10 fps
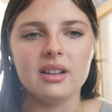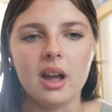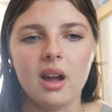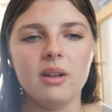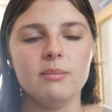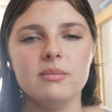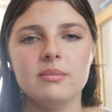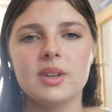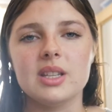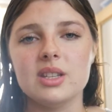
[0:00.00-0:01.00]

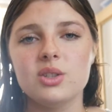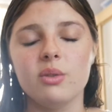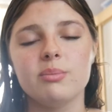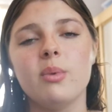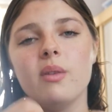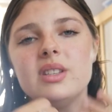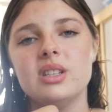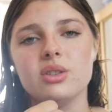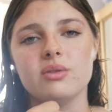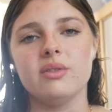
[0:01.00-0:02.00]
Because it's not obviously
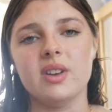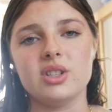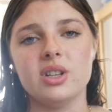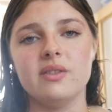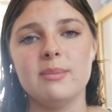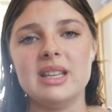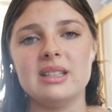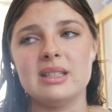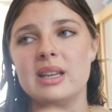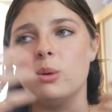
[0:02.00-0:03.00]
just refreshing for me
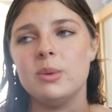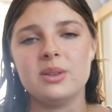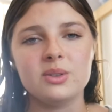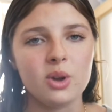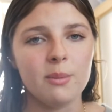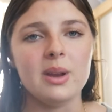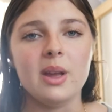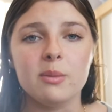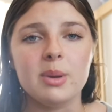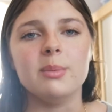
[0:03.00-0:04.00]
to see. It'll be so many
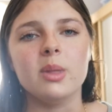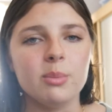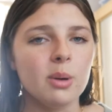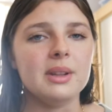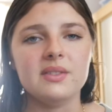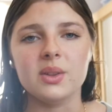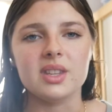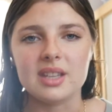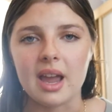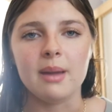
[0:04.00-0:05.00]
other people that probably feel the
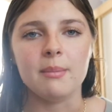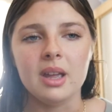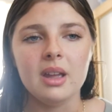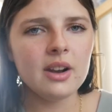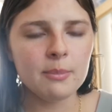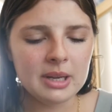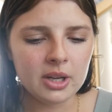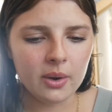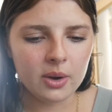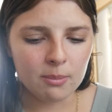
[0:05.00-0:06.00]
same. I've been
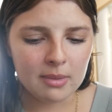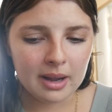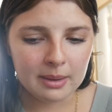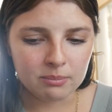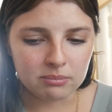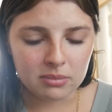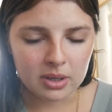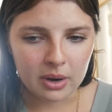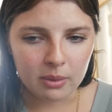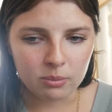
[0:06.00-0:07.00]
going on my, you
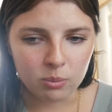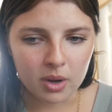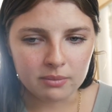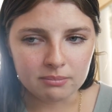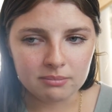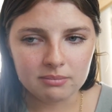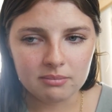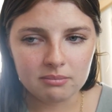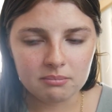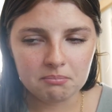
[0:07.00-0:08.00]
know, 1
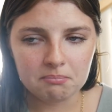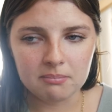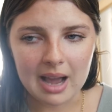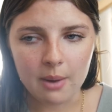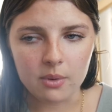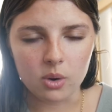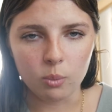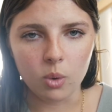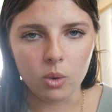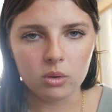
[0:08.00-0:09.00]
hour
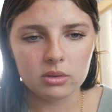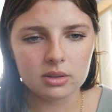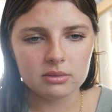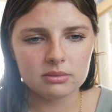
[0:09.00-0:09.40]
walk.